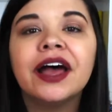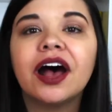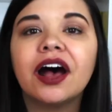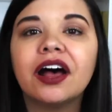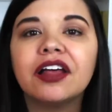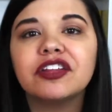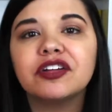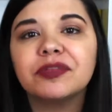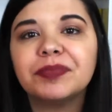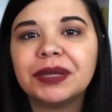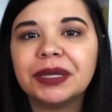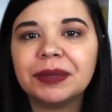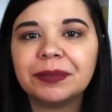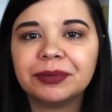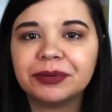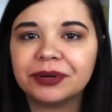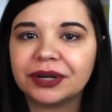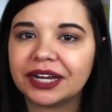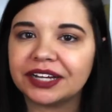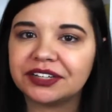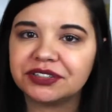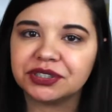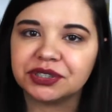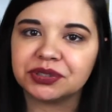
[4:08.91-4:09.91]
other
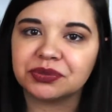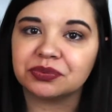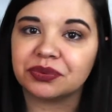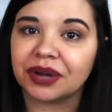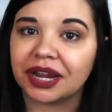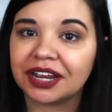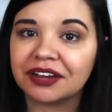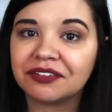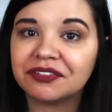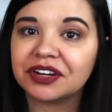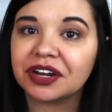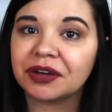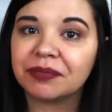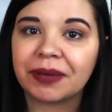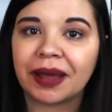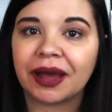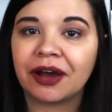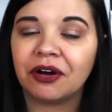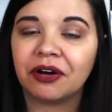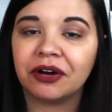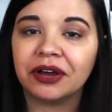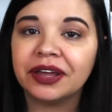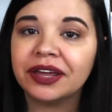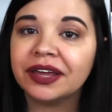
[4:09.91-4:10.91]
people had just raved
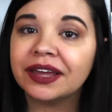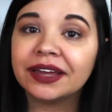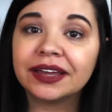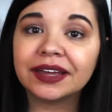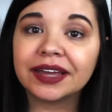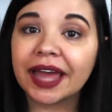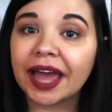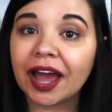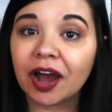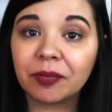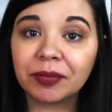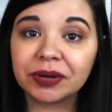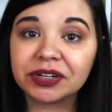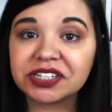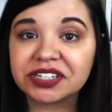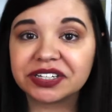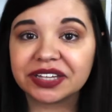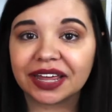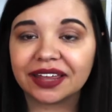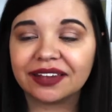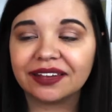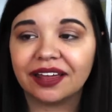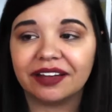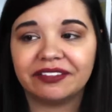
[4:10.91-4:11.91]
about how much
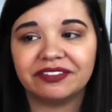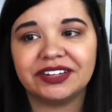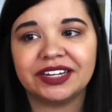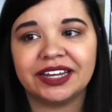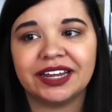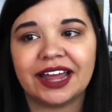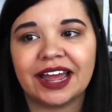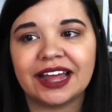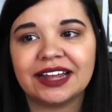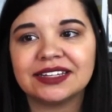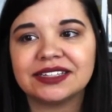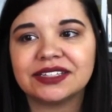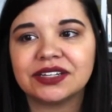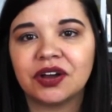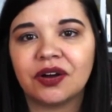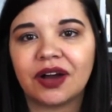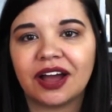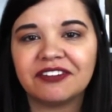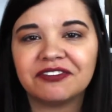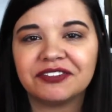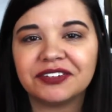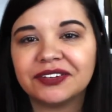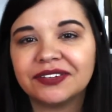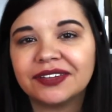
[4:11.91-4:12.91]
they loved it, and so
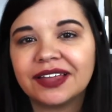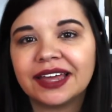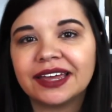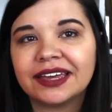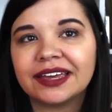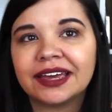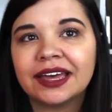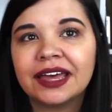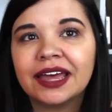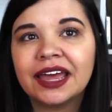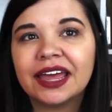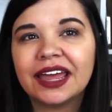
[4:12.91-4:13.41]
I feel like